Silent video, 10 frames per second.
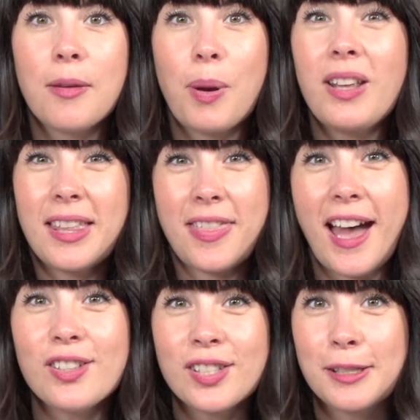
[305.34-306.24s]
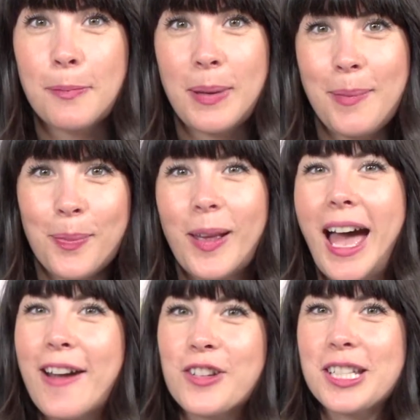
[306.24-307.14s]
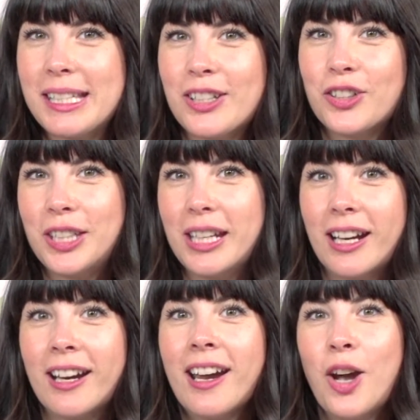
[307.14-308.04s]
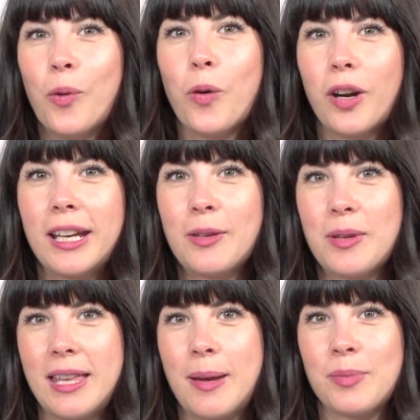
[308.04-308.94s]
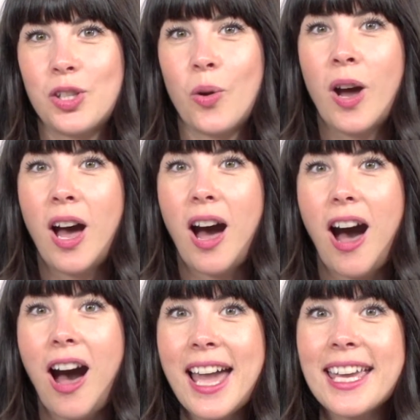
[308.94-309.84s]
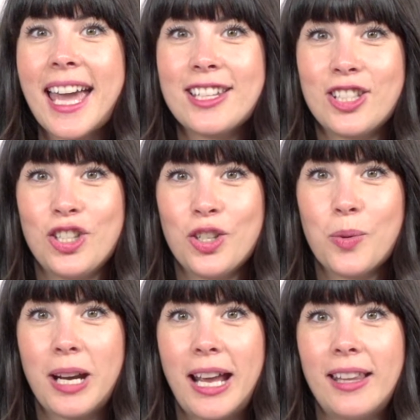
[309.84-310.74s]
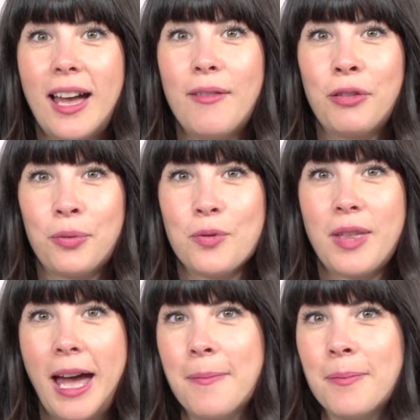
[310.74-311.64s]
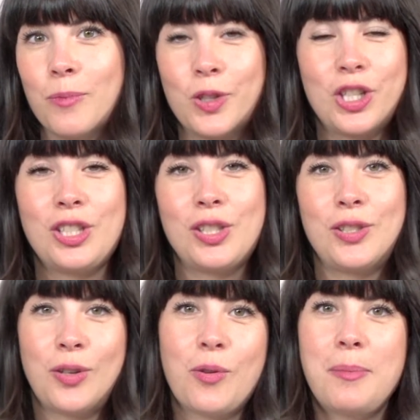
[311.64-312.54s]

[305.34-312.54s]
probably thousands of people every single year working with them. So I get to do what I love through them, which is so